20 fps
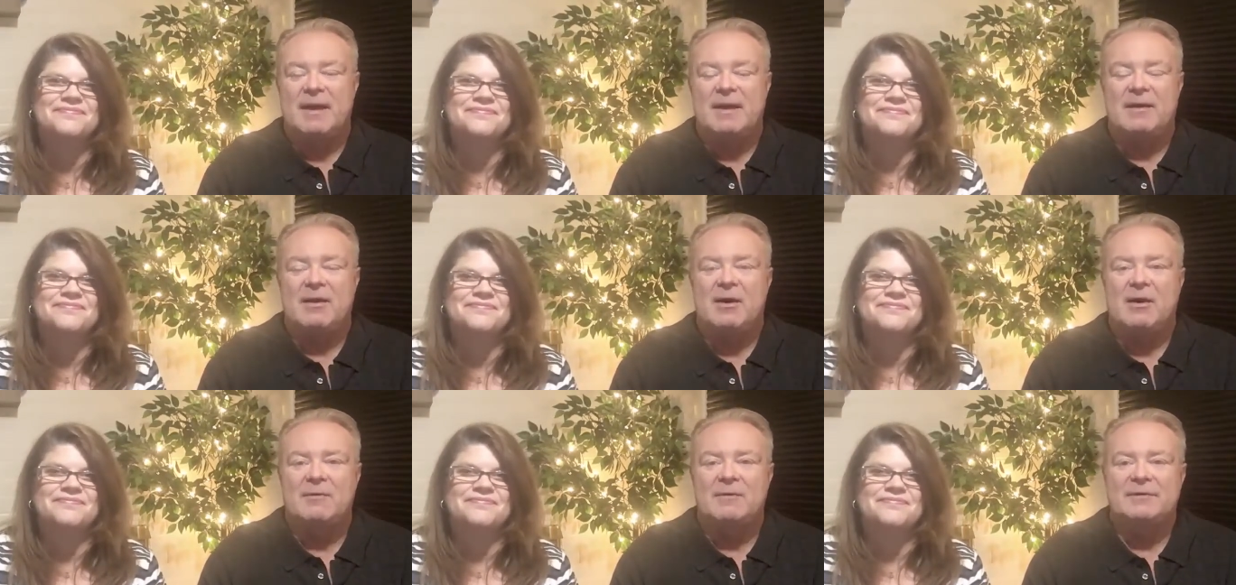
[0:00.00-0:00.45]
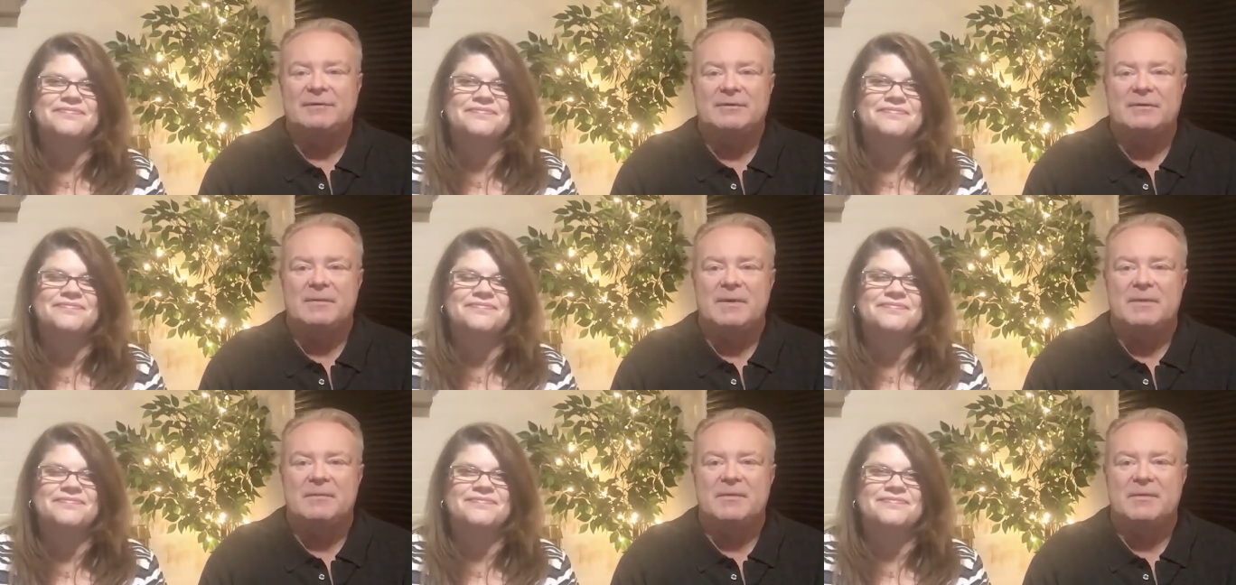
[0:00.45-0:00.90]
Speaker 1: And always
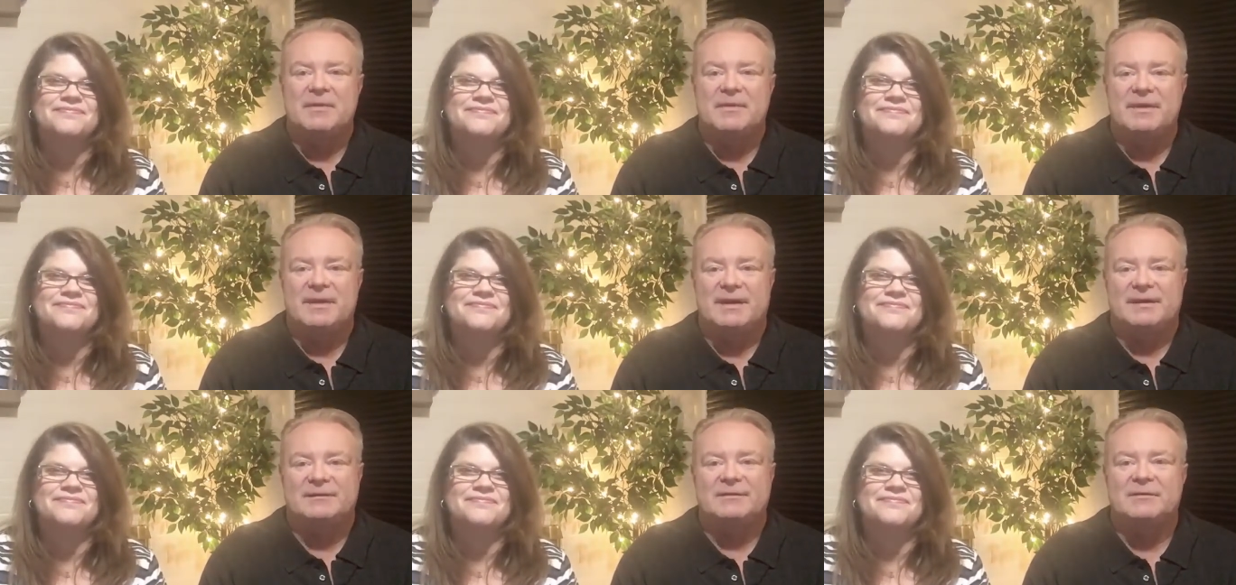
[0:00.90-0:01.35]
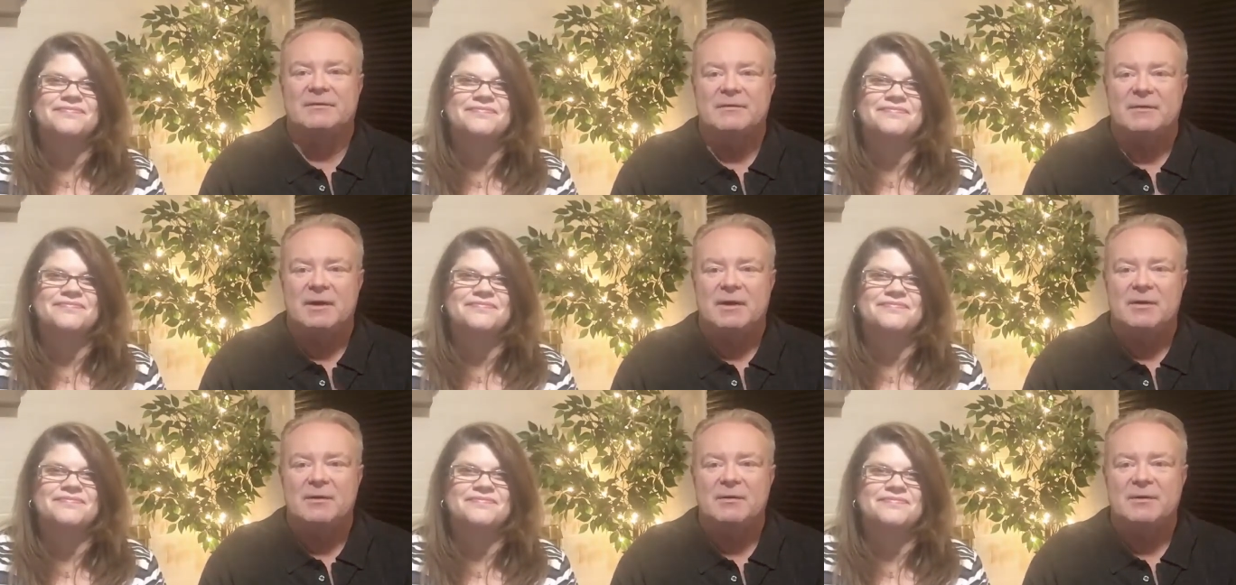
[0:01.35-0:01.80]
remember this.
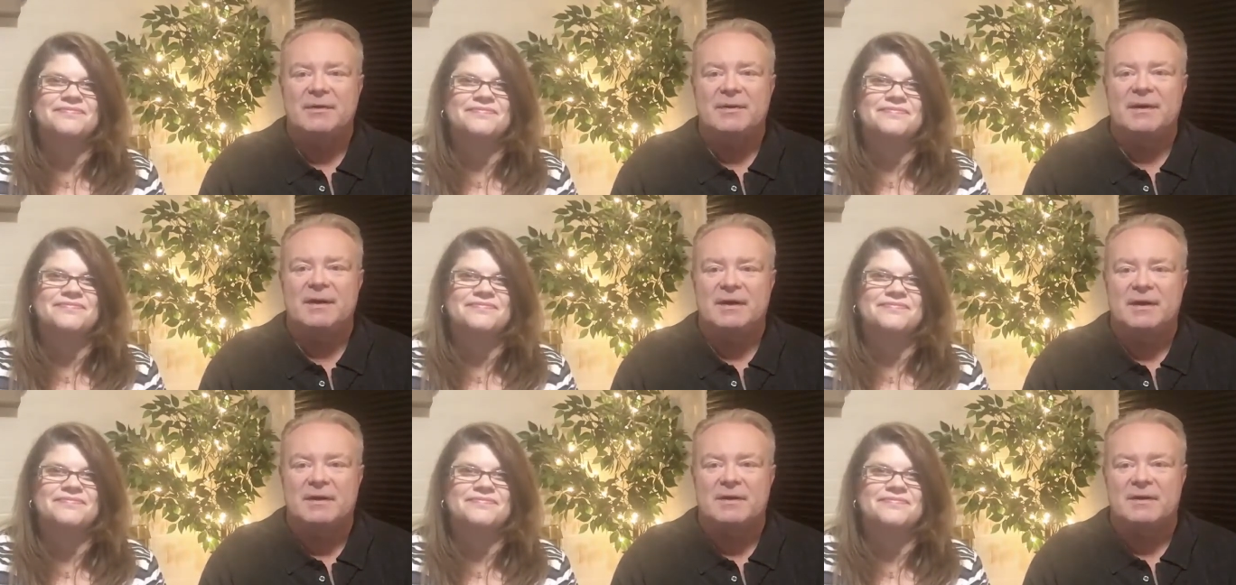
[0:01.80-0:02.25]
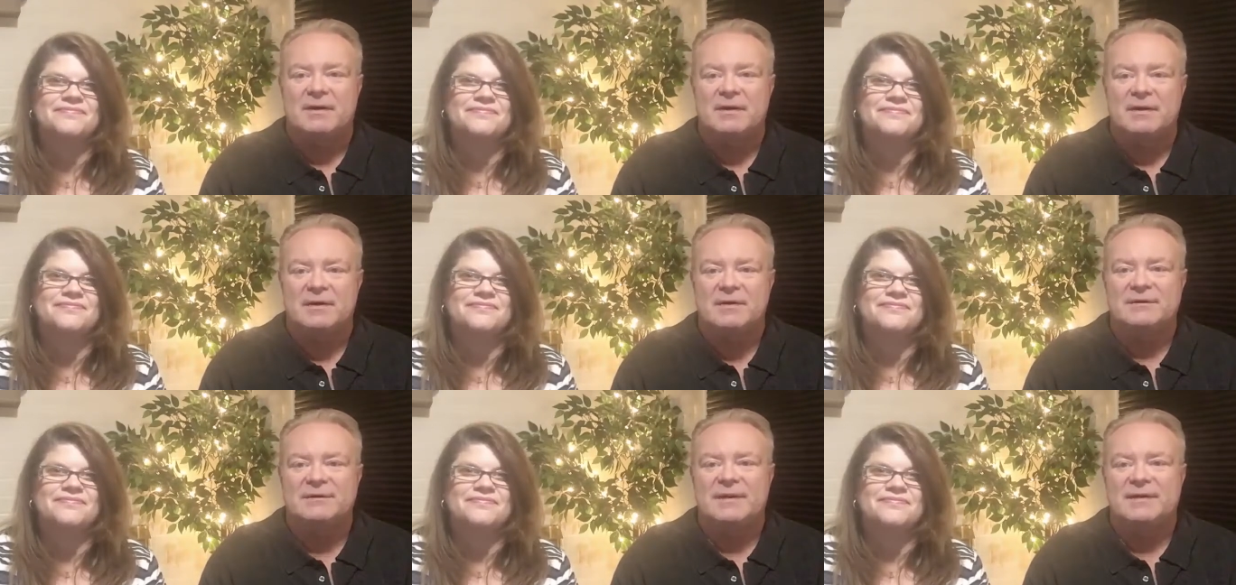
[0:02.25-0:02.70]
Growth
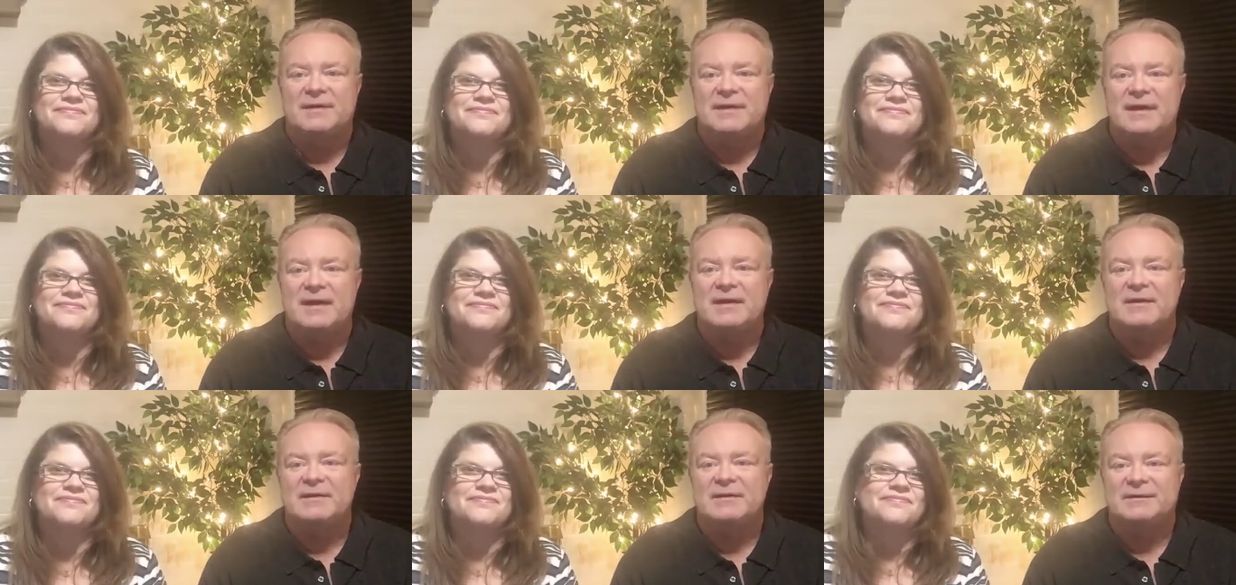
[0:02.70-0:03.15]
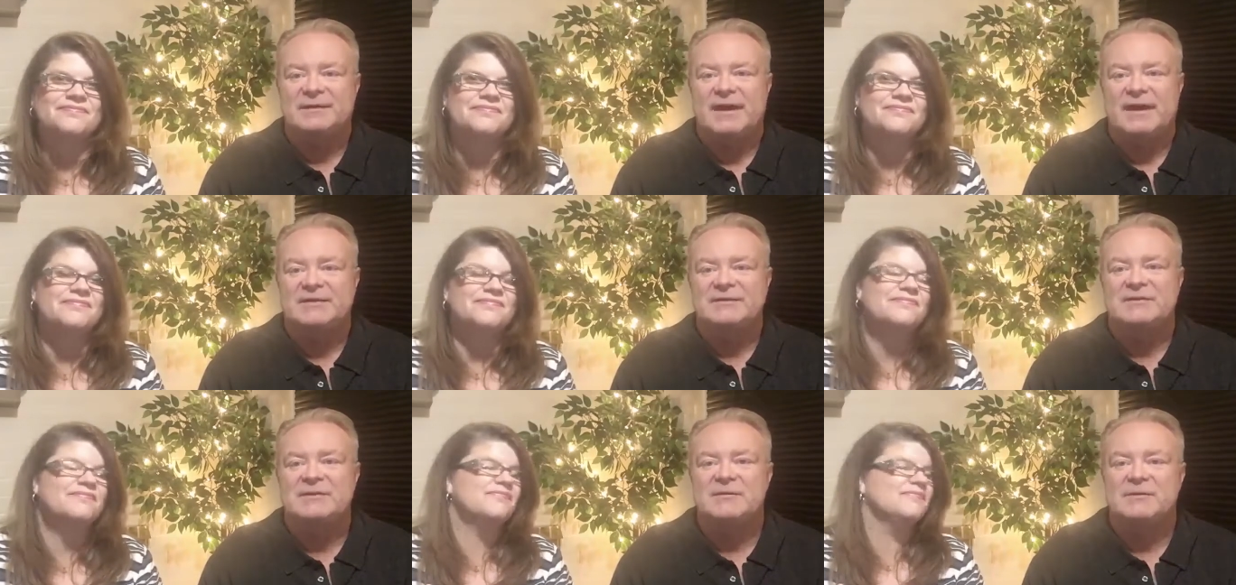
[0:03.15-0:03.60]
occurs at the
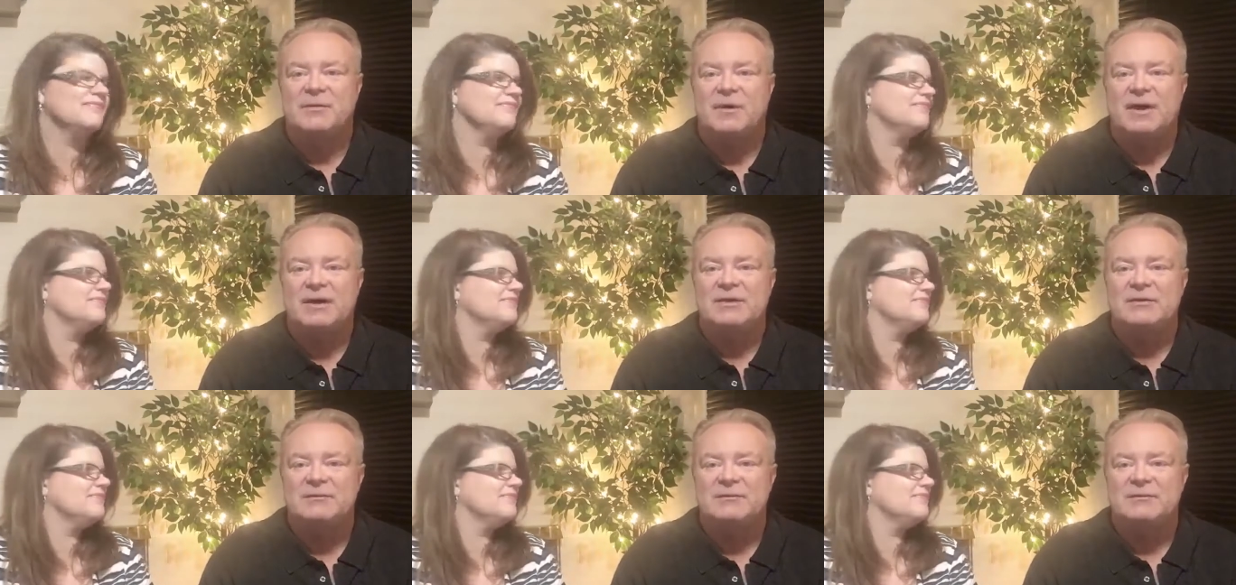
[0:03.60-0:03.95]
intersection of what